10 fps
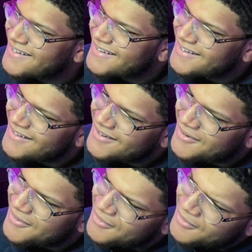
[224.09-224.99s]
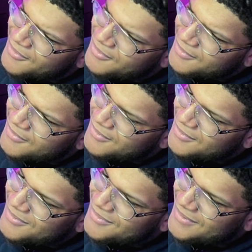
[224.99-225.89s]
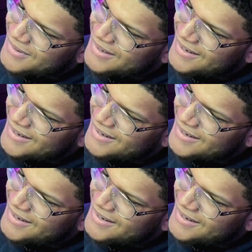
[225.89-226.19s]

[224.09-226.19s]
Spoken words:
No one is speaking in this clip.